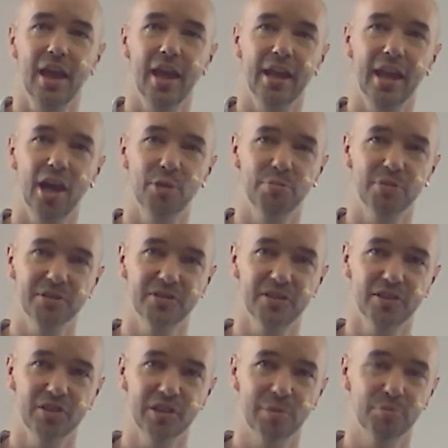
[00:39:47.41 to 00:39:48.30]
and help
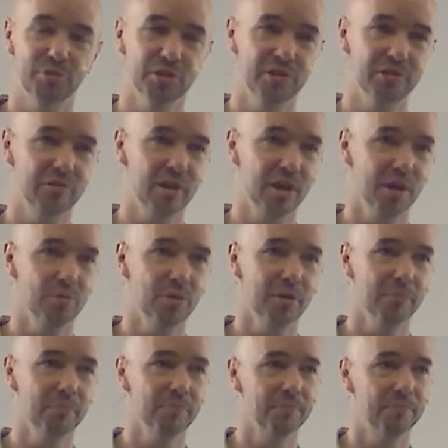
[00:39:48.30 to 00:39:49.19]
us to jump on the right
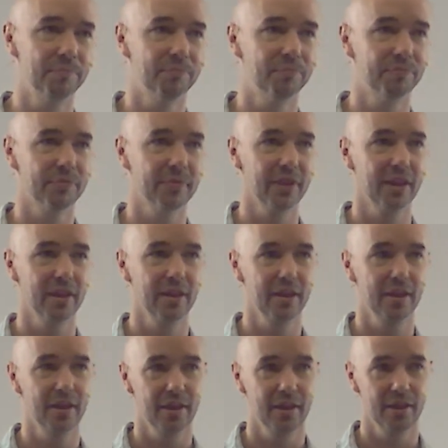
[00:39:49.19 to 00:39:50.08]
one.
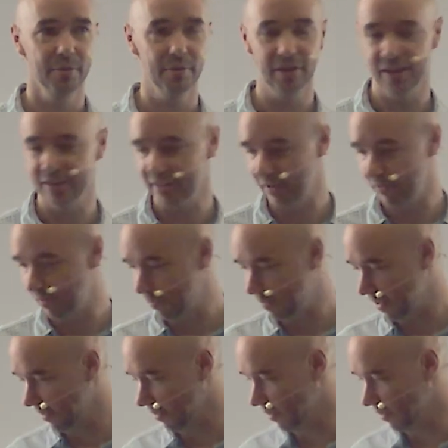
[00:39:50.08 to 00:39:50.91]
Let's have a